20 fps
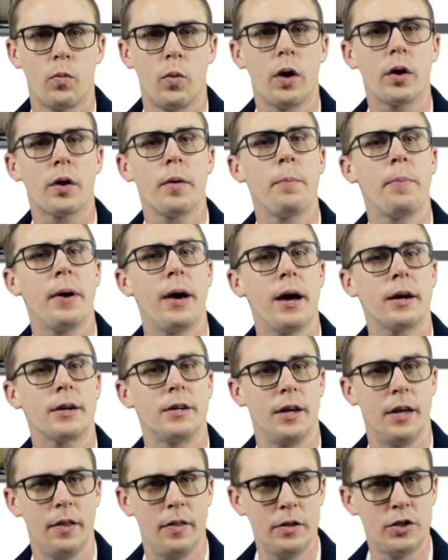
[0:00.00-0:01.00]
Welcome back
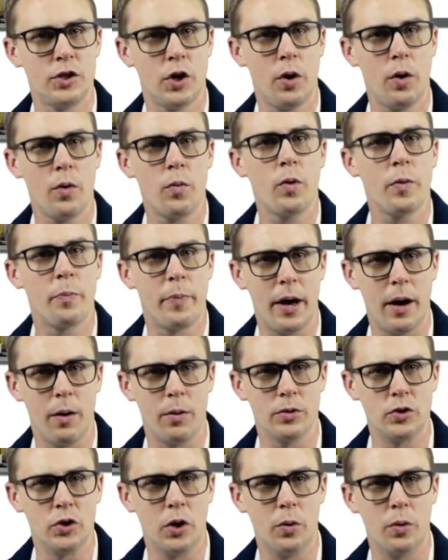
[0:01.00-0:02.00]
to In the Zone with
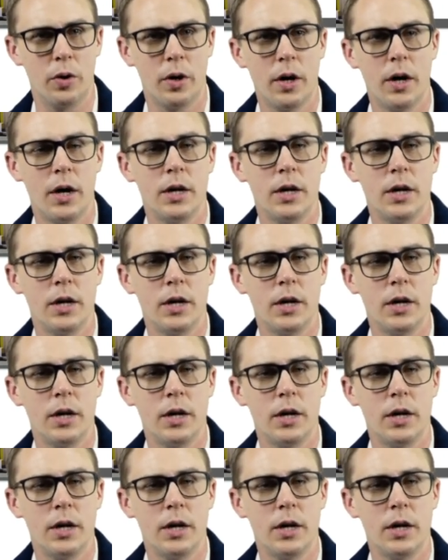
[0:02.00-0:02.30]
Power Zone.